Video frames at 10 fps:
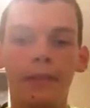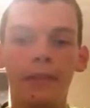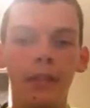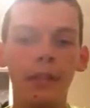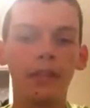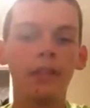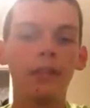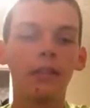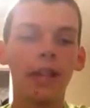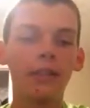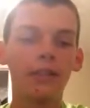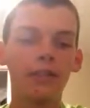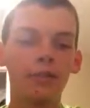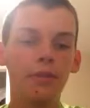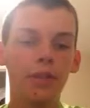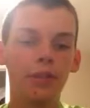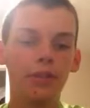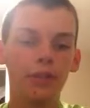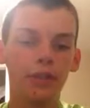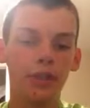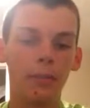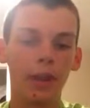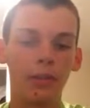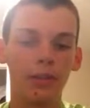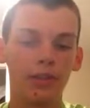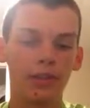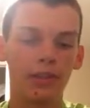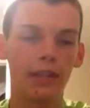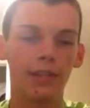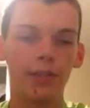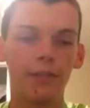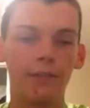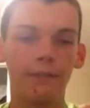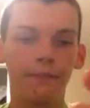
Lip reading: the last two things about this station